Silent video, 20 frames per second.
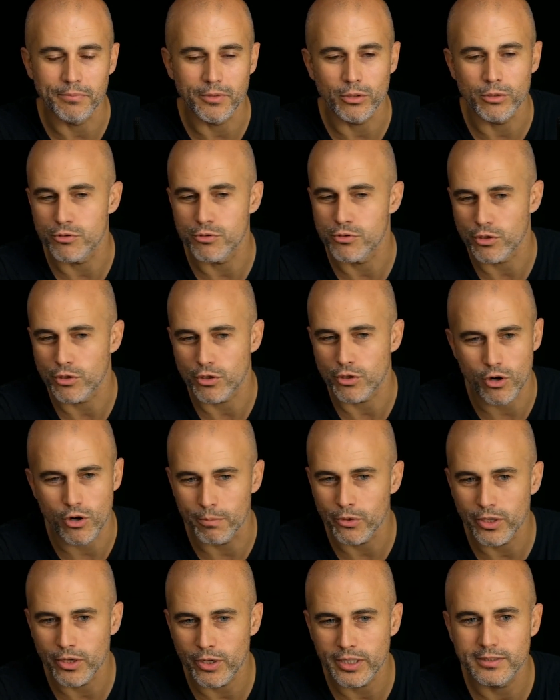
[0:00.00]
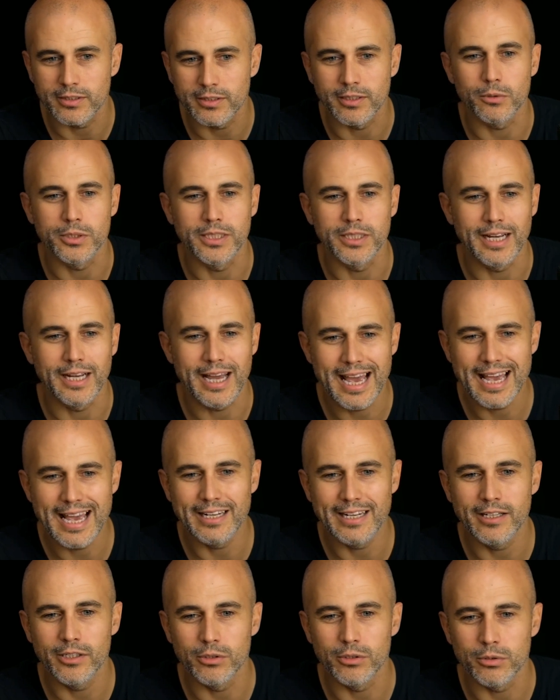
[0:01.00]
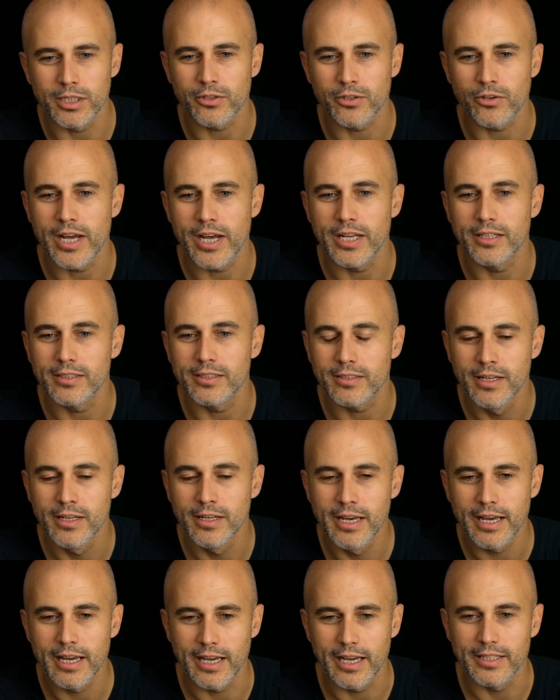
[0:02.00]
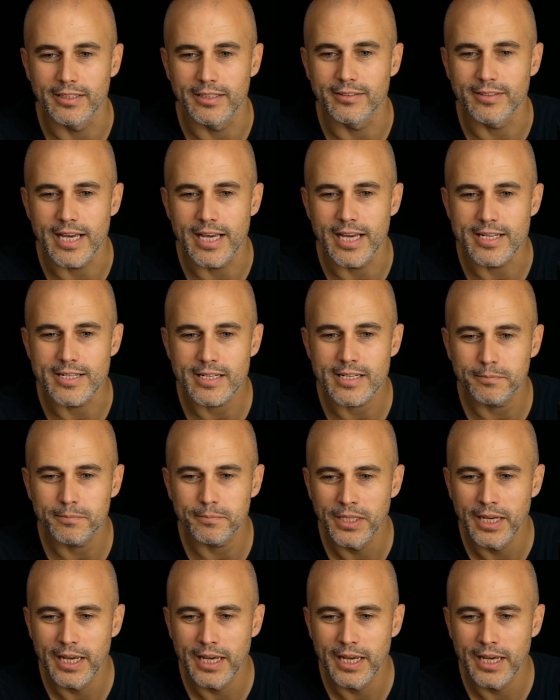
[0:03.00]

also corporate, including Eni, UniCredit, and Intesa.